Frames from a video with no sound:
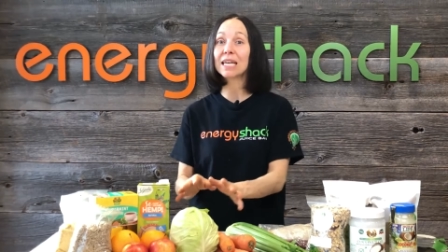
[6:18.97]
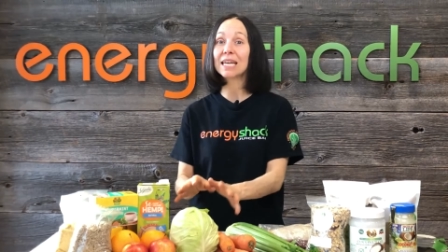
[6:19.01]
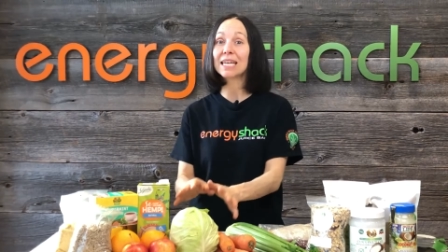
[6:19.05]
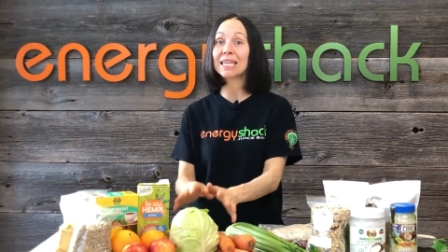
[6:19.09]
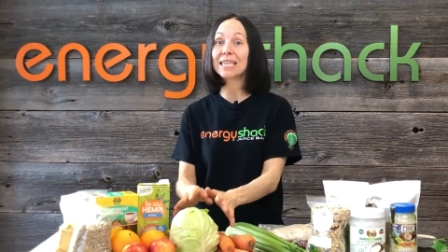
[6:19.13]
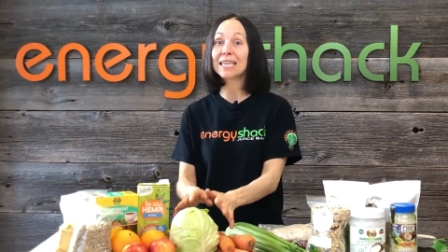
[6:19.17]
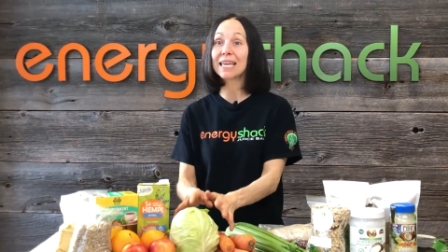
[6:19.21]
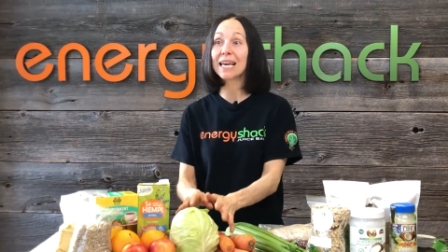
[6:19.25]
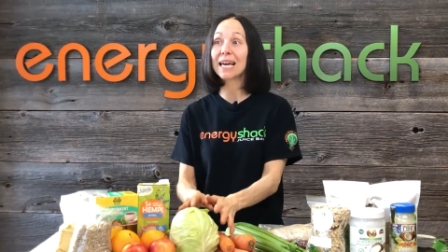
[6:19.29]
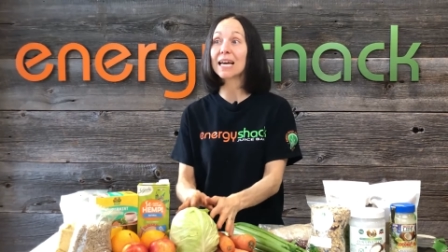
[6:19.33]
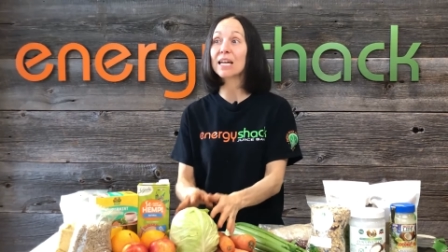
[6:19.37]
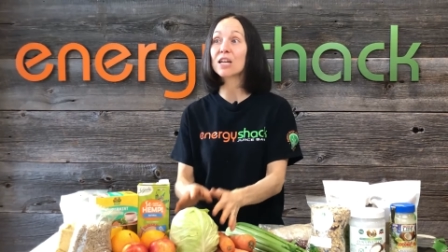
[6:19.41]

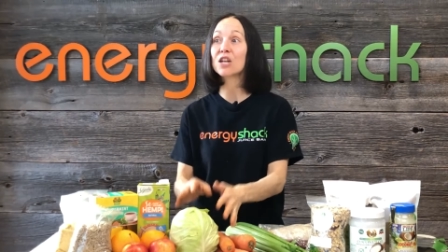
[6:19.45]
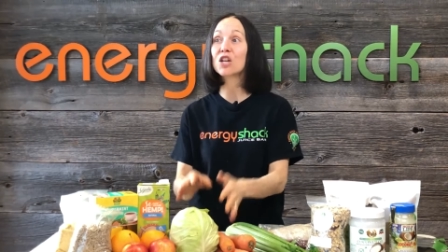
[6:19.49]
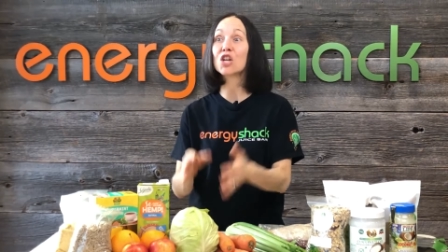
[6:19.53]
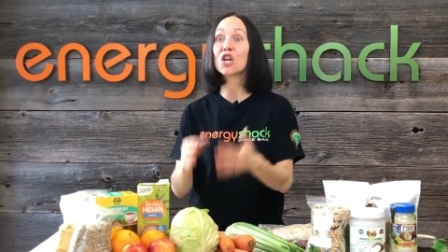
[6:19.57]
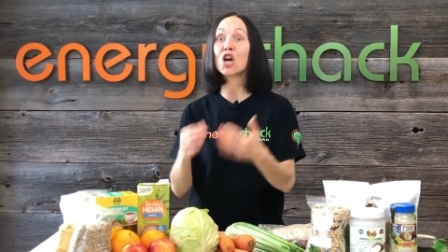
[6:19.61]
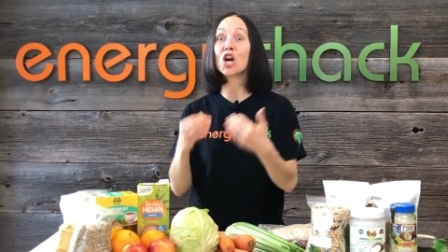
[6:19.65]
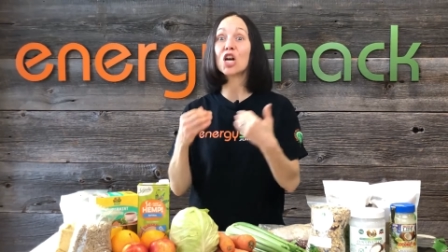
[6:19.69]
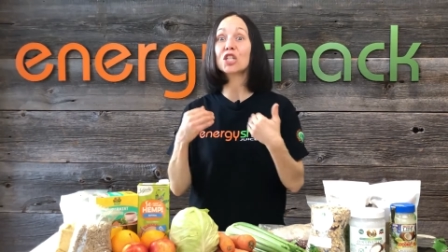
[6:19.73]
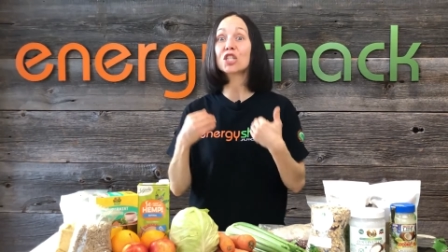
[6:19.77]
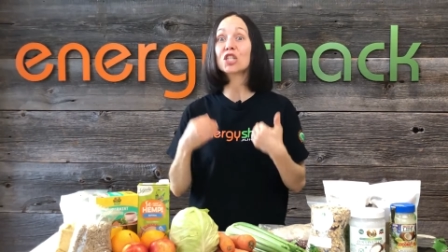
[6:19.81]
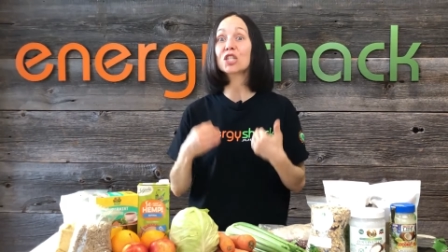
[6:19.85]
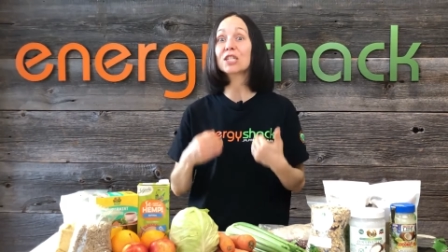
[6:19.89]
again,
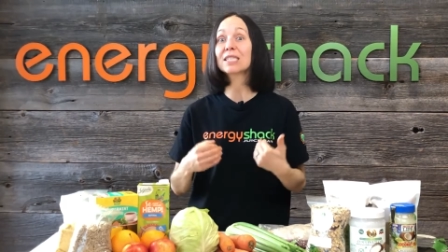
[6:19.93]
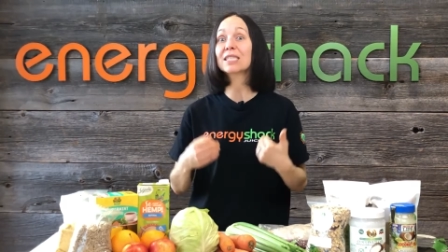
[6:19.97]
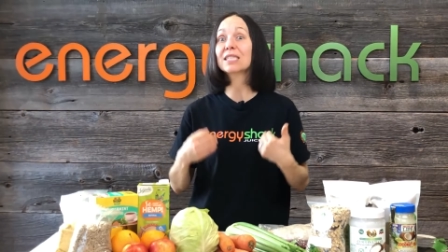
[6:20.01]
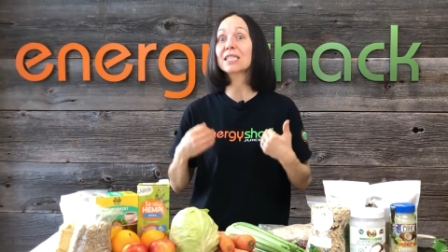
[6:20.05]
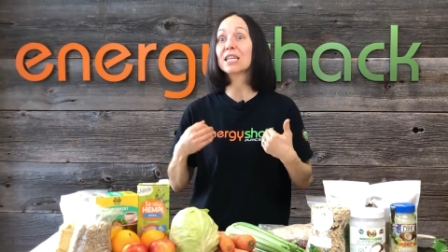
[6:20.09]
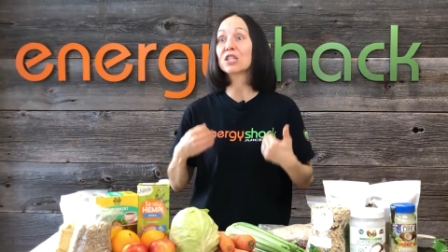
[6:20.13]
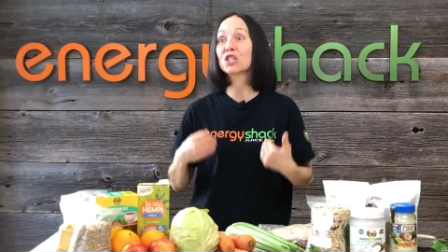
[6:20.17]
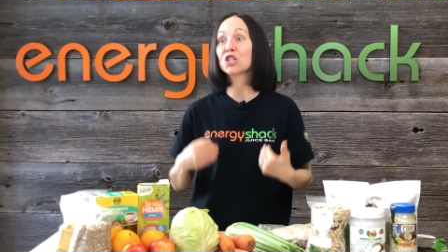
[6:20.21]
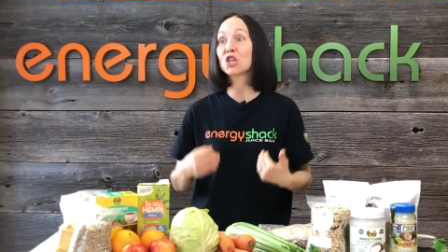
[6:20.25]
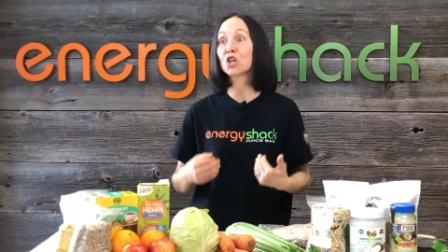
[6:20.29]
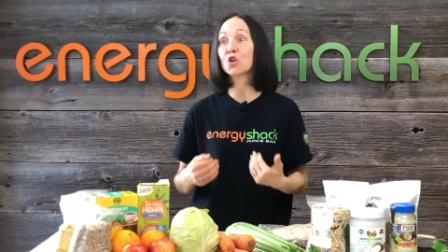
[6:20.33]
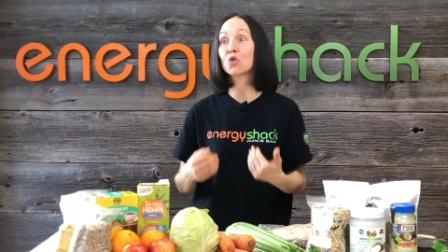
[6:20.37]
not just
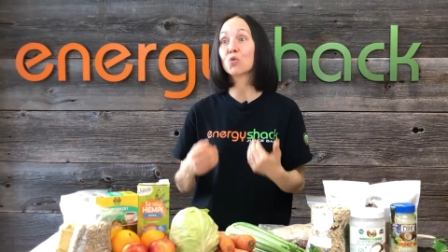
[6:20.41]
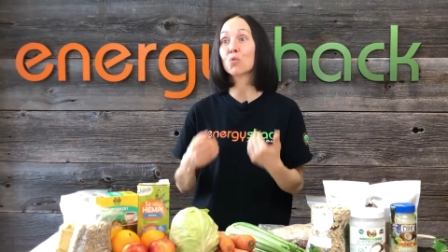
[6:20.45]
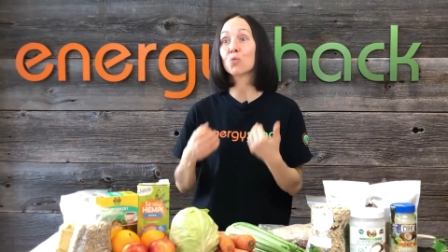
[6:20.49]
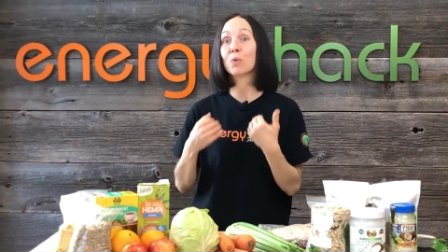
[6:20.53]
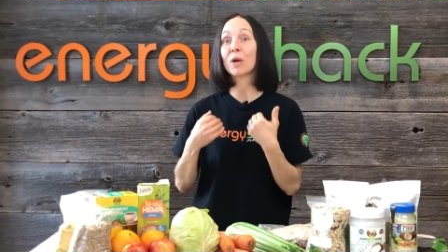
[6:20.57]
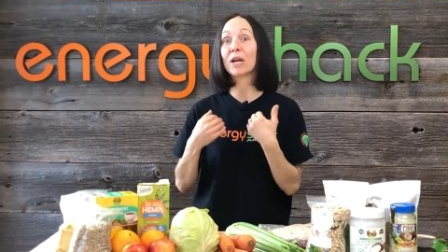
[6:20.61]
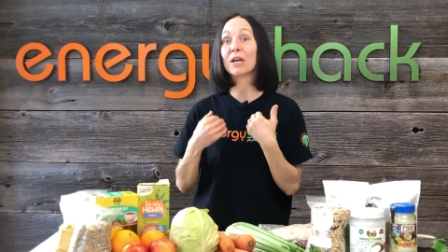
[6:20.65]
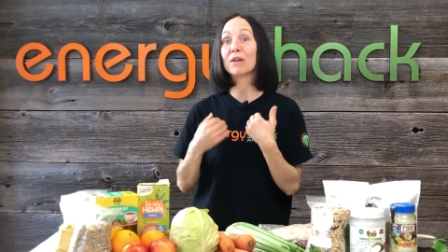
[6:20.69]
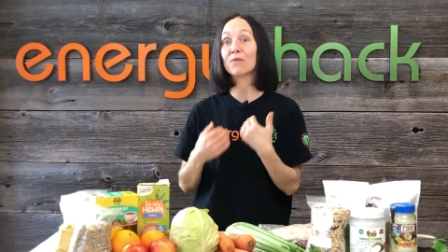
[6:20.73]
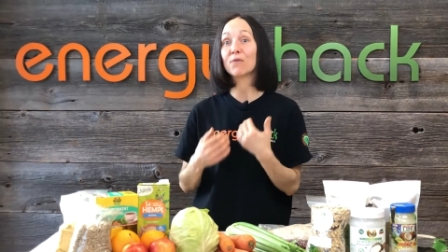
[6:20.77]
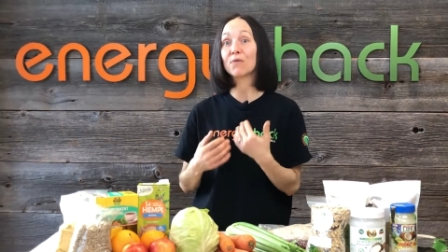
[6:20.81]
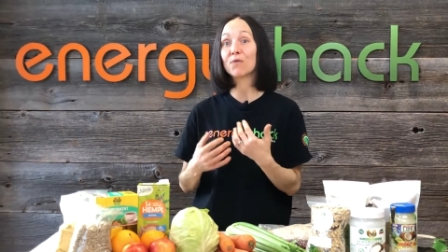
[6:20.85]
such a
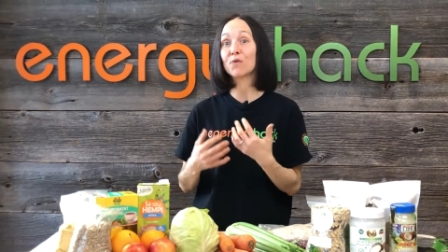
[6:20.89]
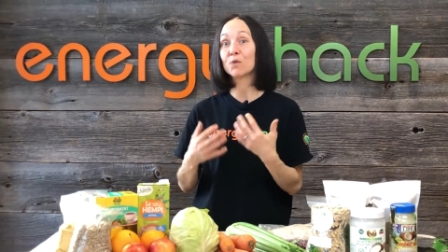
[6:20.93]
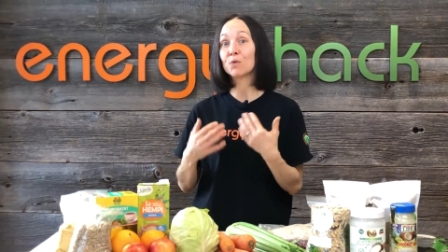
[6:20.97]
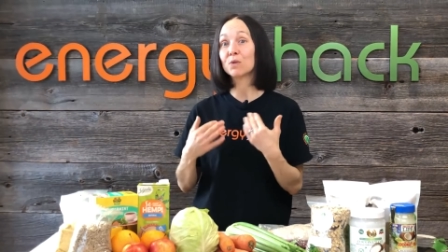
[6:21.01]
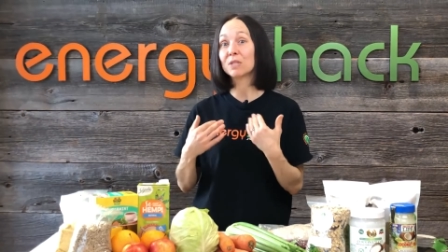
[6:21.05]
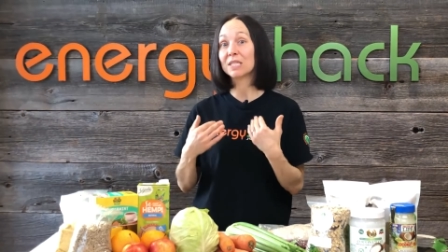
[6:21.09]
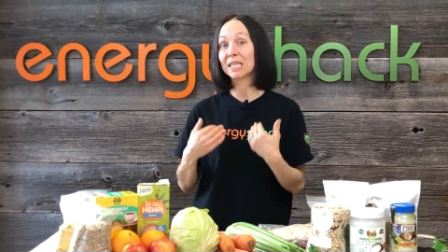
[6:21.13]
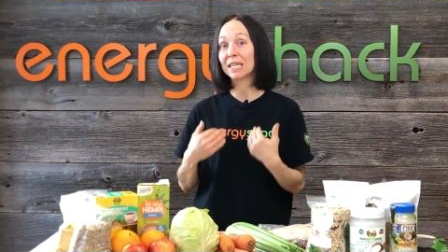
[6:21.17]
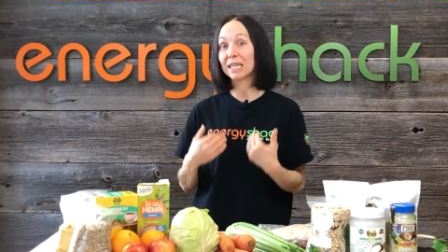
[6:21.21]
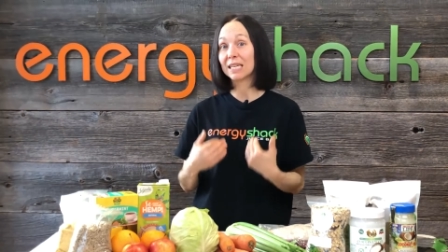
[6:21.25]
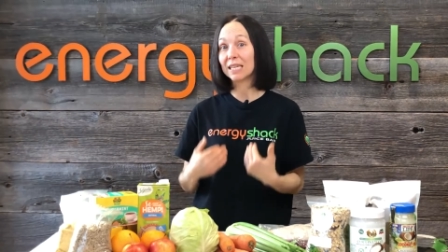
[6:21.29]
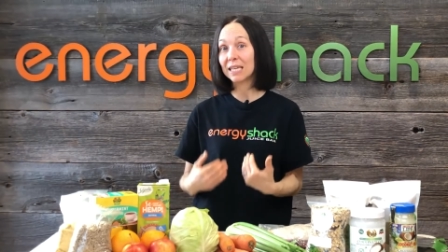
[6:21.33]
great
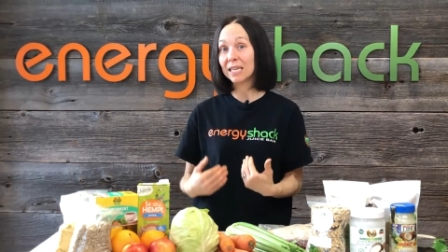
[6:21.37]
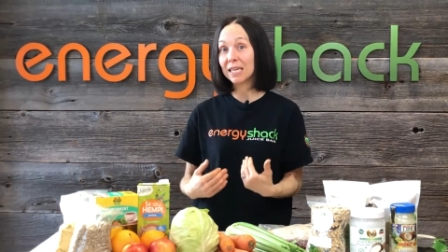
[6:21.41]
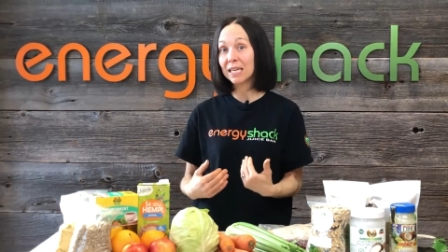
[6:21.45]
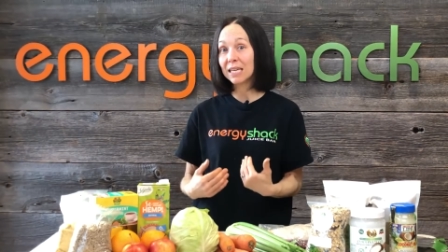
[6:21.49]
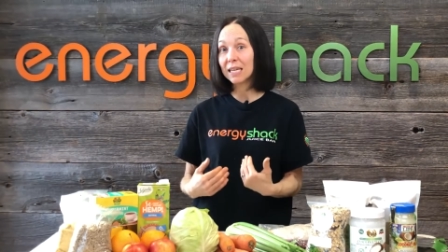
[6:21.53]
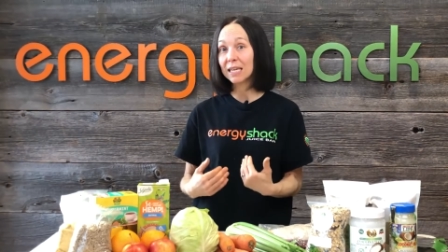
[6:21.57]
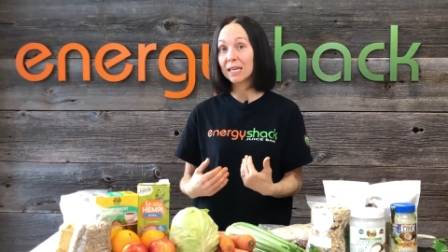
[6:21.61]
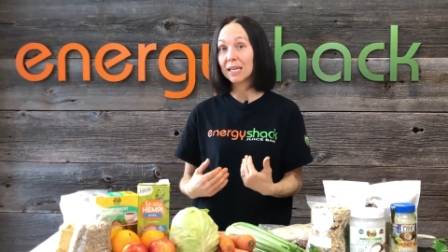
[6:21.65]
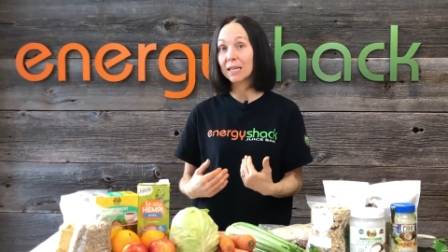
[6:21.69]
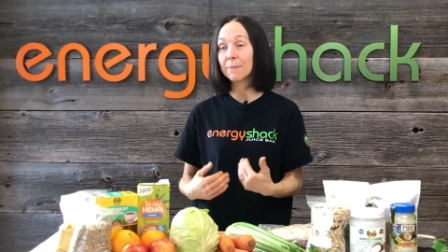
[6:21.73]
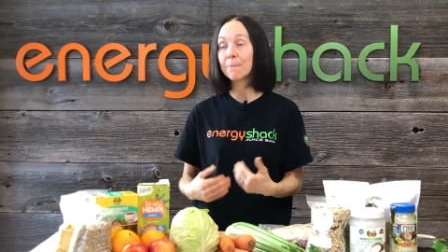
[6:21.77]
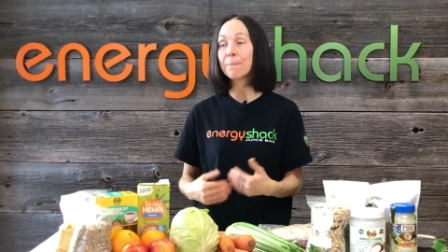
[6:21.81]
food to
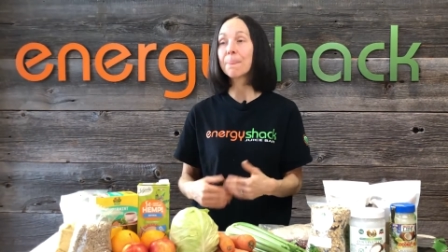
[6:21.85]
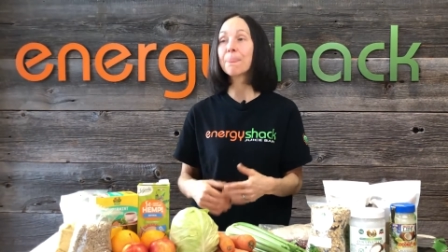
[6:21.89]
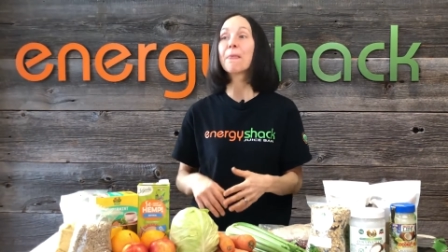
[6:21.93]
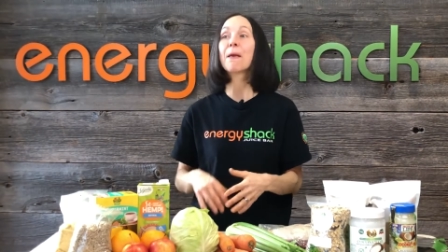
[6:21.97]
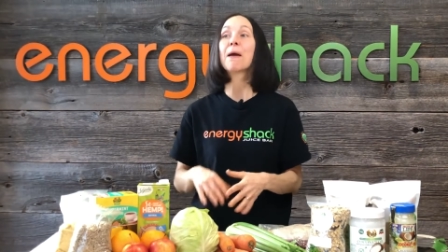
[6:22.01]
eat,